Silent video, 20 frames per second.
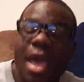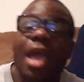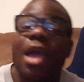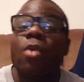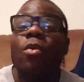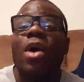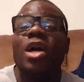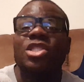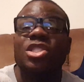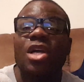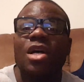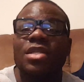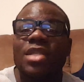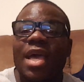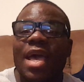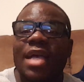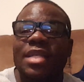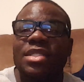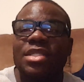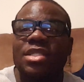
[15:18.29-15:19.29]
Hey, wash y'all's
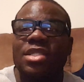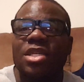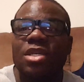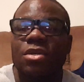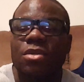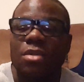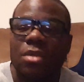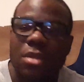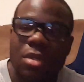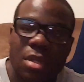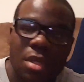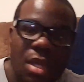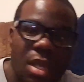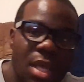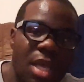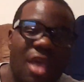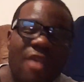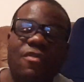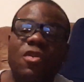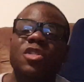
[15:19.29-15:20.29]
asses too.
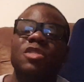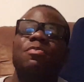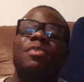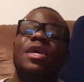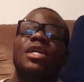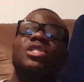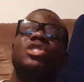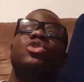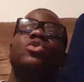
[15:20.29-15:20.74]
If you spent